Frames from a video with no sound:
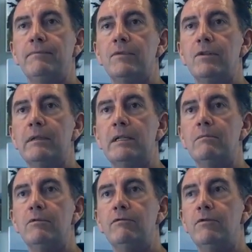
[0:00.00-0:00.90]
so we
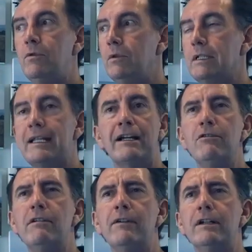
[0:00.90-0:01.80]
can move forward. It's like a
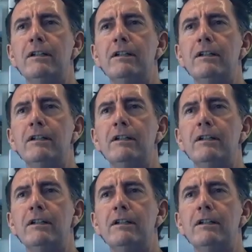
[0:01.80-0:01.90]
river.